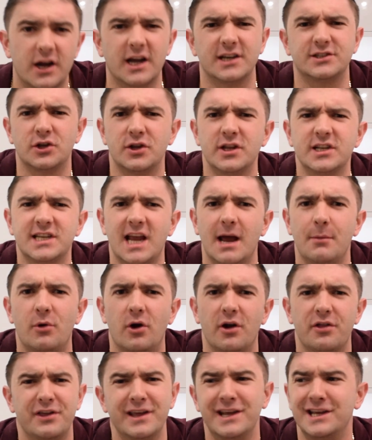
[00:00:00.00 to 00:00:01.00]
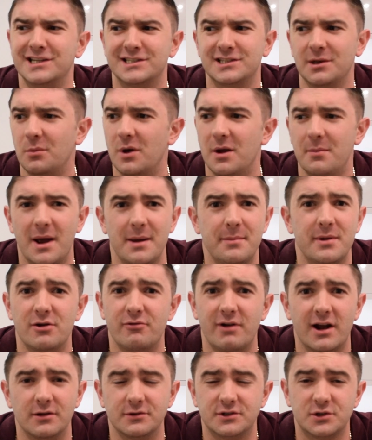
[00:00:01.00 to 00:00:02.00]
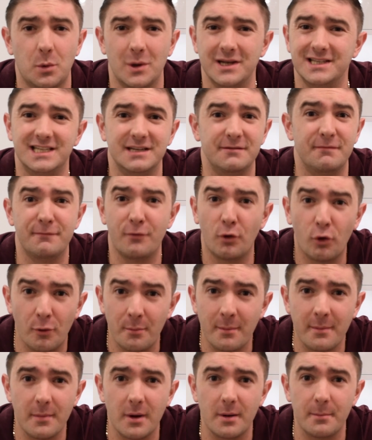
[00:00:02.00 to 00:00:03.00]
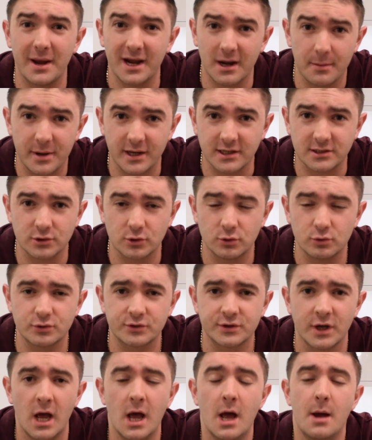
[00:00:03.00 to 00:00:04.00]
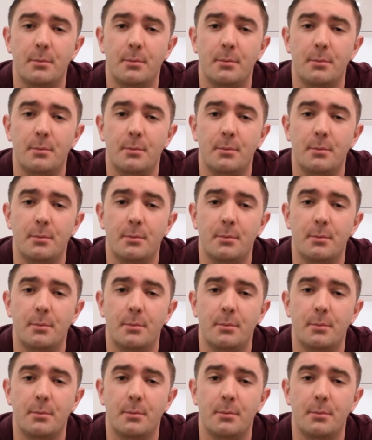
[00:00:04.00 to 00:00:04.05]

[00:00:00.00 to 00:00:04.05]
Okay, so this camera I think is somewhere maybe around 24 megapixels,